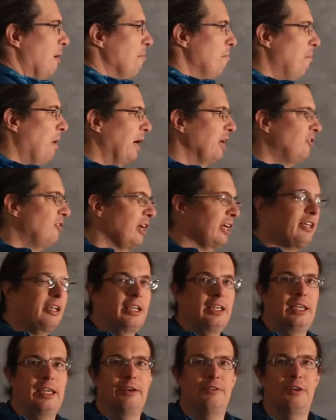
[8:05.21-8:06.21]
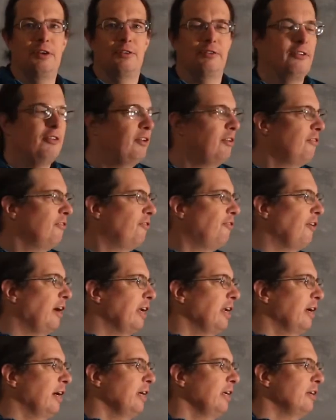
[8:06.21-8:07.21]
bisect a given
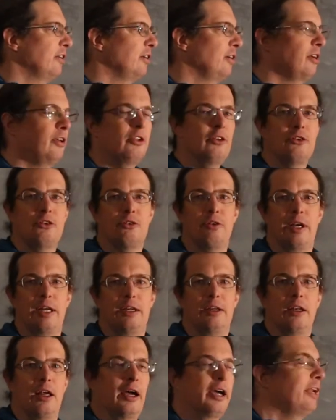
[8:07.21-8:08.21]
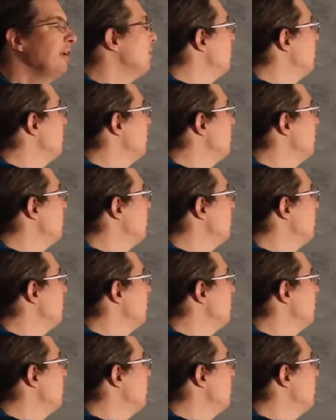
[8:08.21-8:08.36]
finite straight line.